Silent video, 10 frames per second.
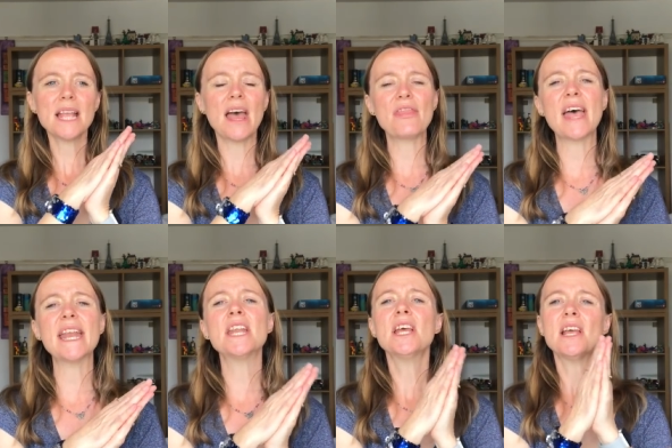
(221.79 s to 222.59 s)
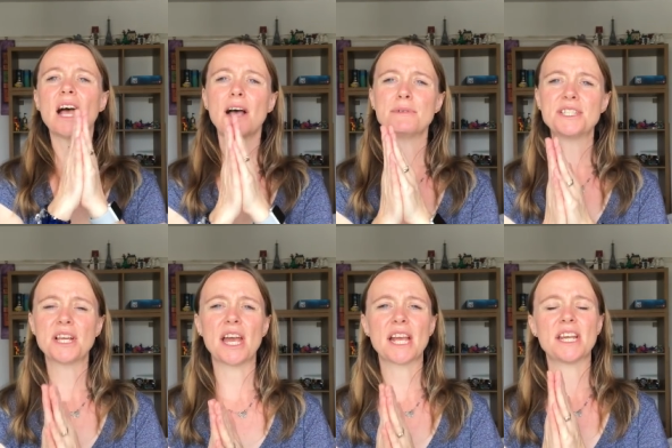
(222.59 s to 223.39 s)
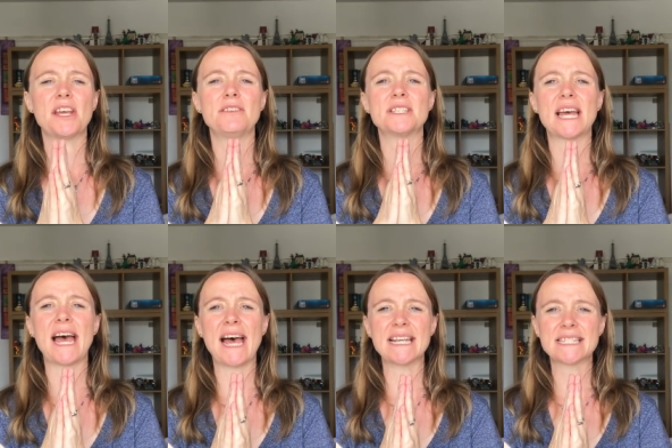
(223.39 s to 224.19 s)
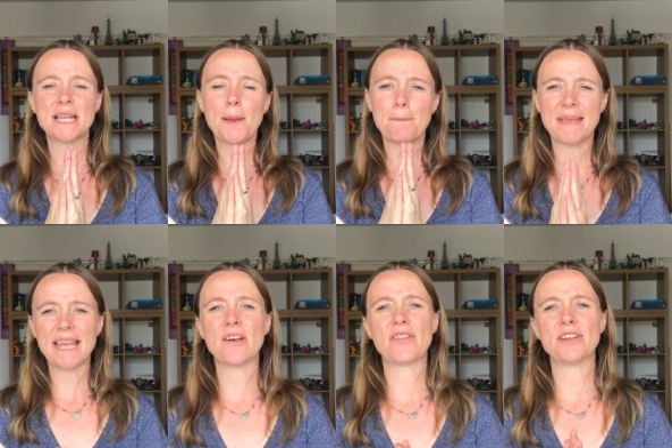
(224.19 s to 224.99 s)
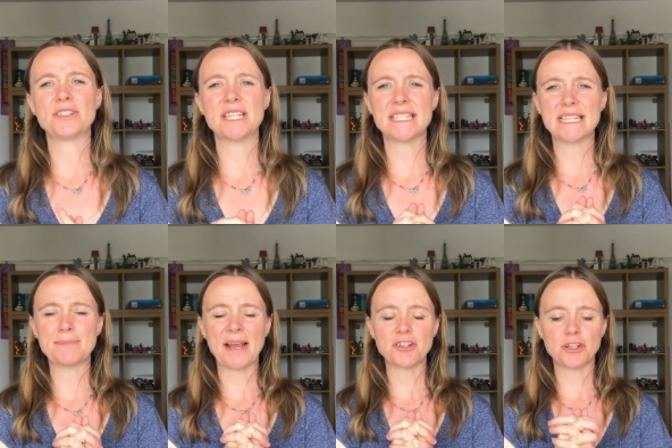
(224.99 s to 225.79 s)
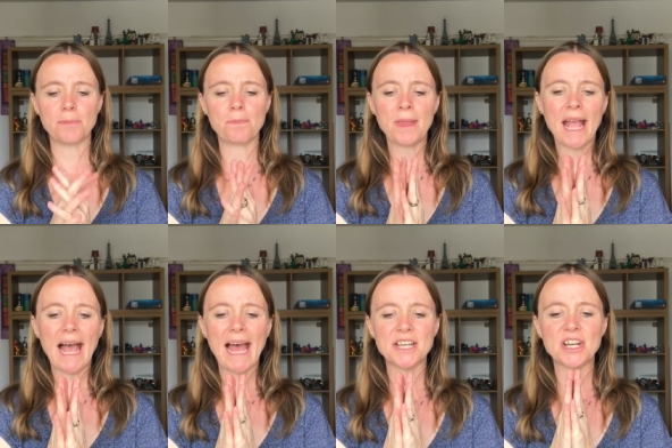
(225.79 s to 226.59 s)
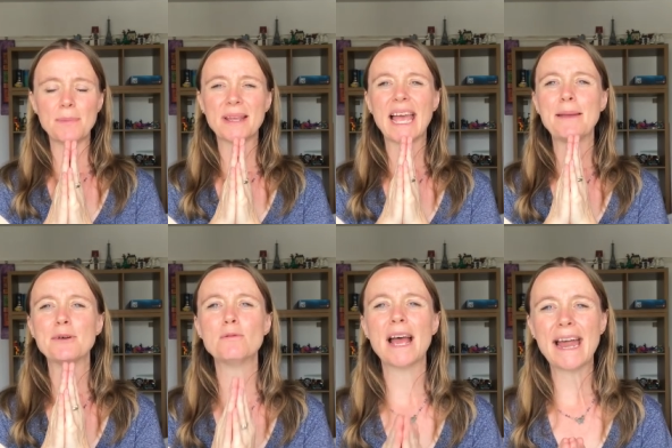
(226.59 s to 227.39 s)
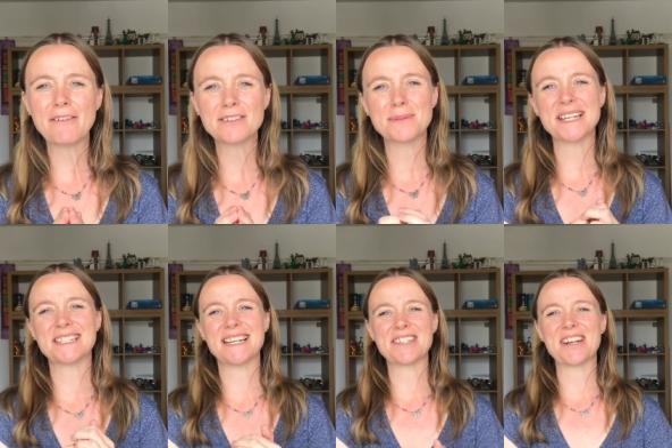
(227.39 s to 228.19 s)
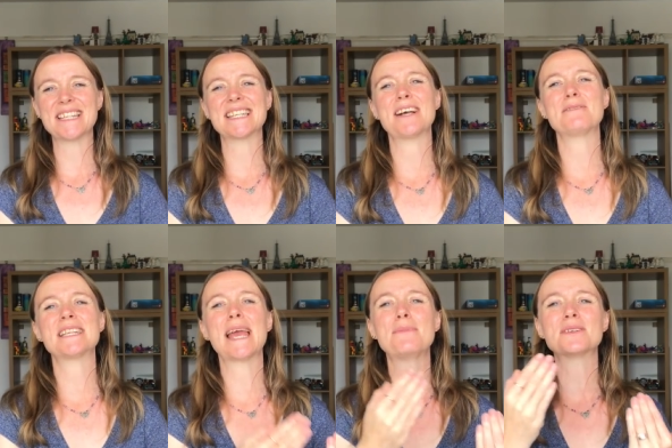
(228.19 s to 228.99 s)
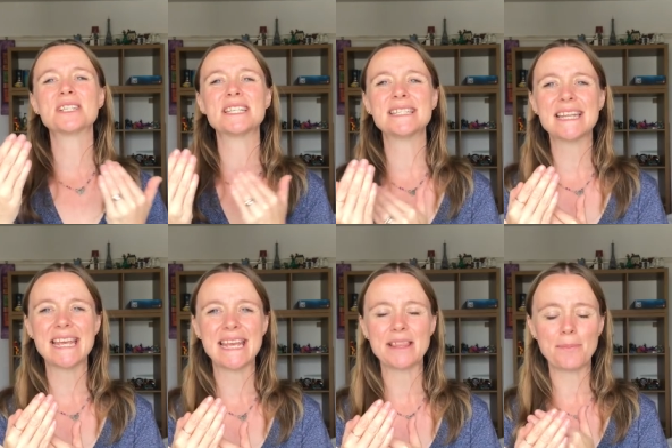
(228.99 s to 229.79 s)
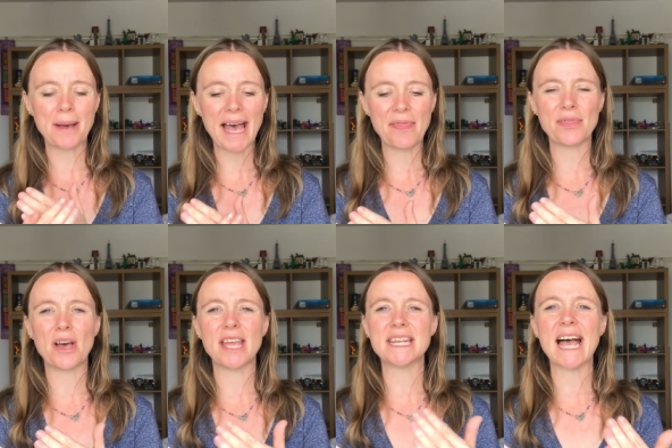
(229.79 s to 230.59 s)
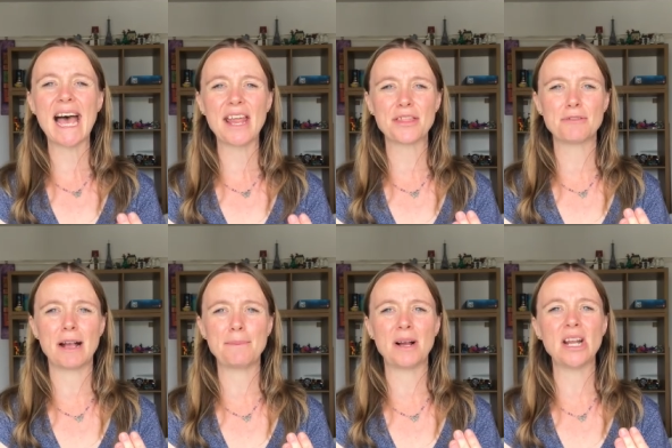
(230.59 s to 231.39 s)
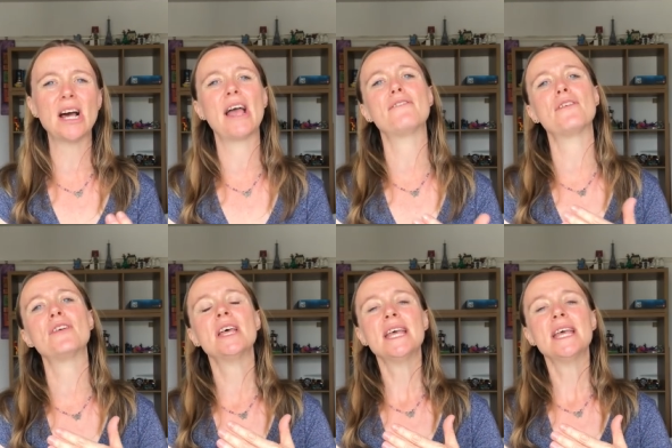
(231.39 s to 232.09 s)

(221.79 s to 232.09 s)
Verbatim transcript: and then I was diagnosed as being on the autistic spectrum and I became aware of special interests and I was able to see the pattern that I had had throughout my life of